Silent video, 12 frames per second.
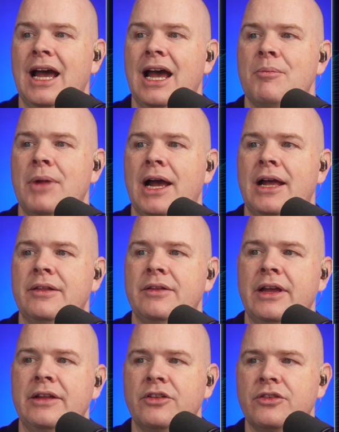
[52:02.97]

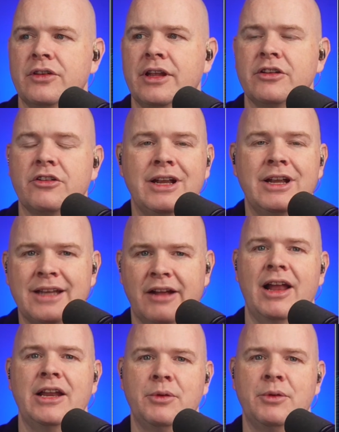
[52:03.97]
And it doesn't integrate
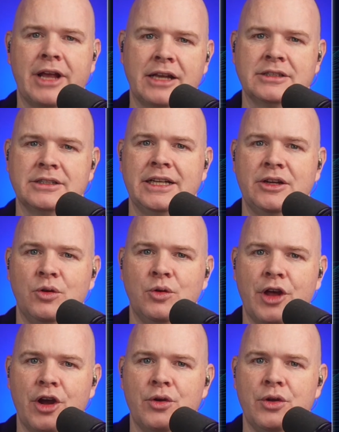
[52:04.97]
directly with Calendly,
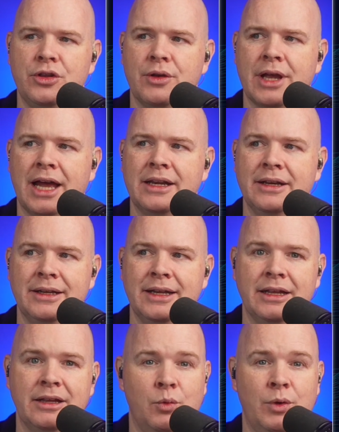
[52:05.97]
although you can
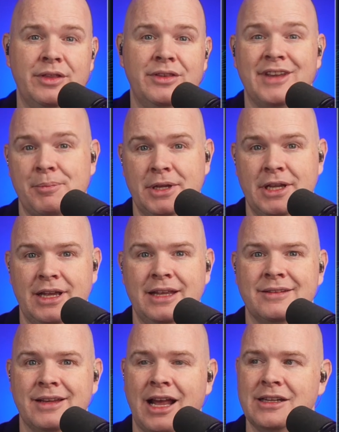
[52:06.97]
link with Zapier
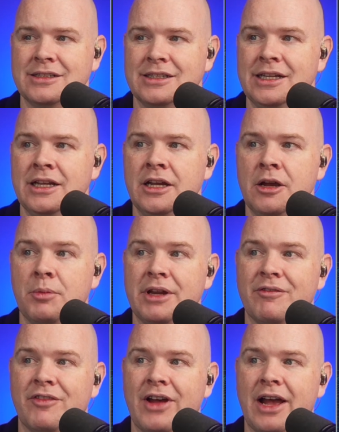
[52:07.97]
into Calendly.
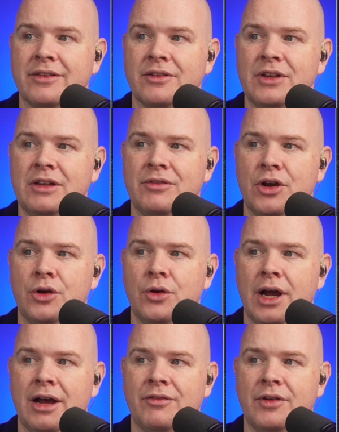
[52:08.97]
But in fact,
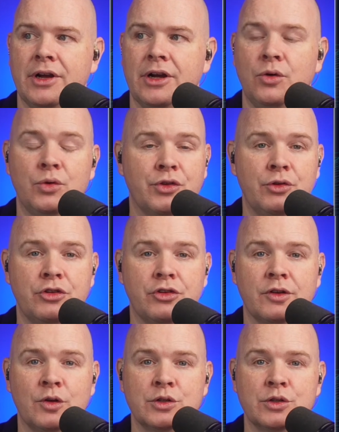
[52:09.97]
Vivo have also
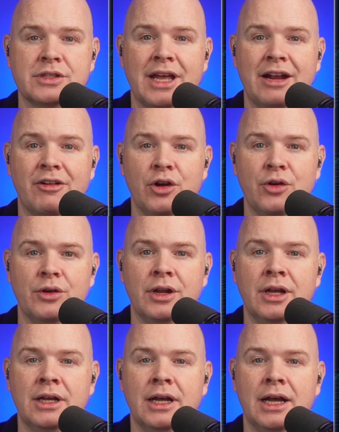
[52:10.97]
just launched their own